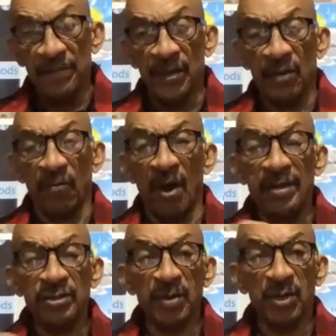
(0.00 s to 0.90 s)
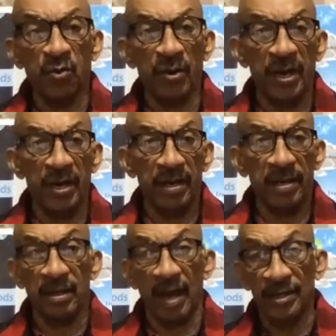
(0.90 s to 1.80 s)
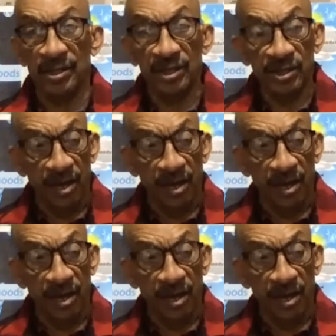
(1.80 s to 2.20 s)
that runs between Texas and